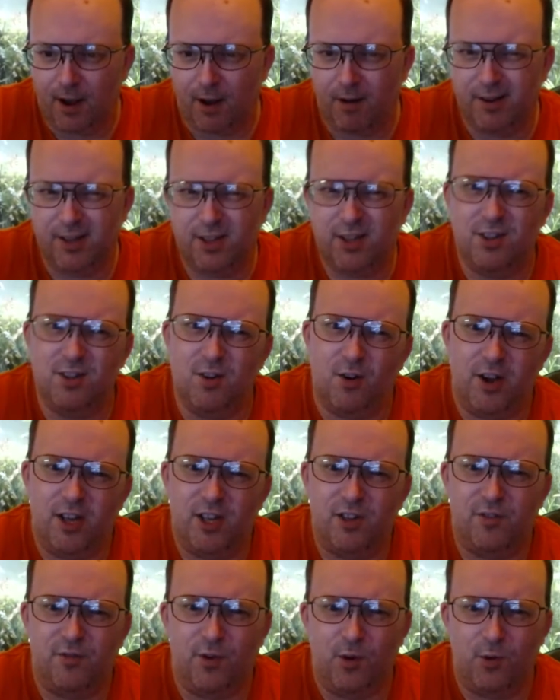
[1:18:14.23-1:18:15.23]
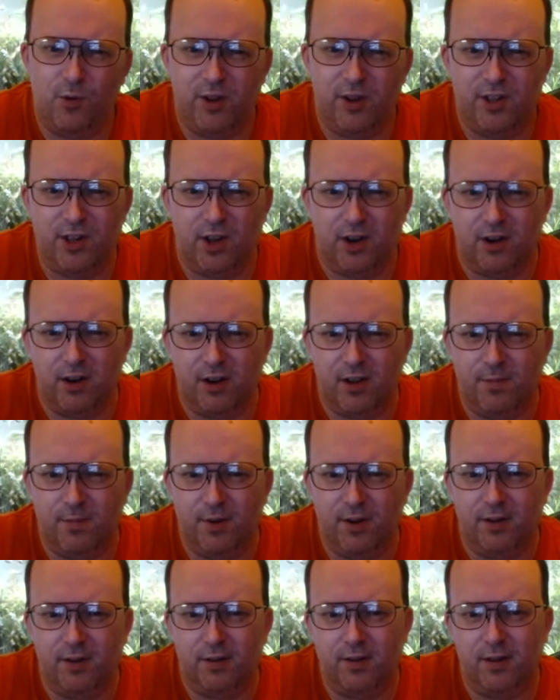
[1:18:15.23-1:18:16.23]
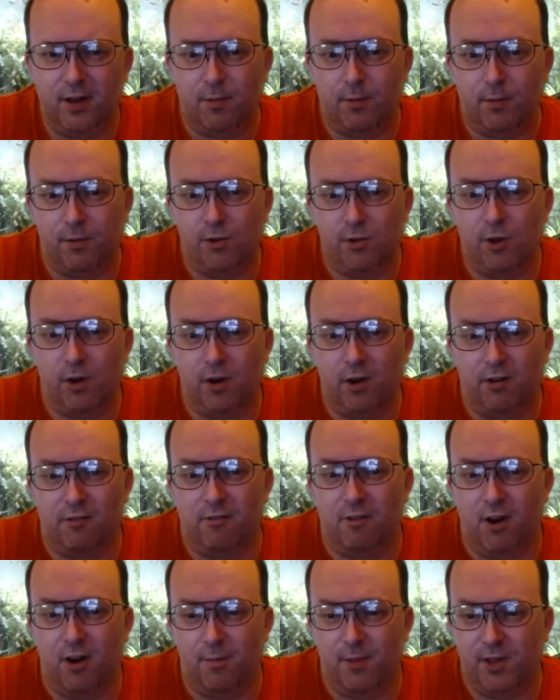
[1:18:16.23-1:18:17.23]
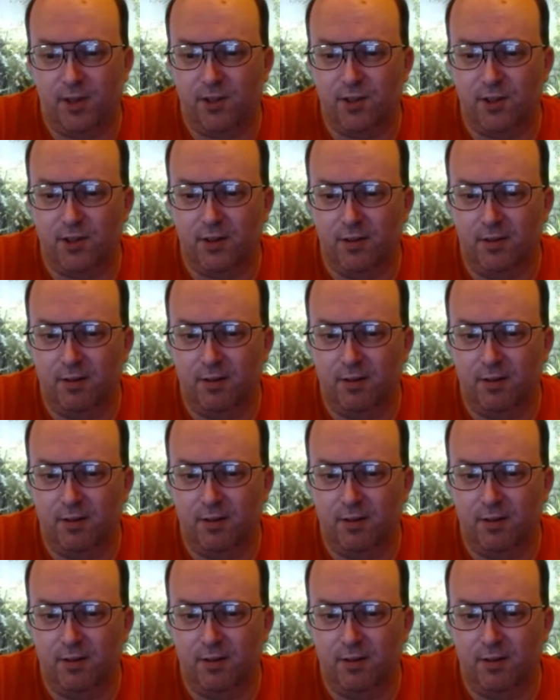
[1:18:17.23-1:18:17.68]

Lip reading: I mean, it's not his fault it's ugly, but come on, giant gouramis.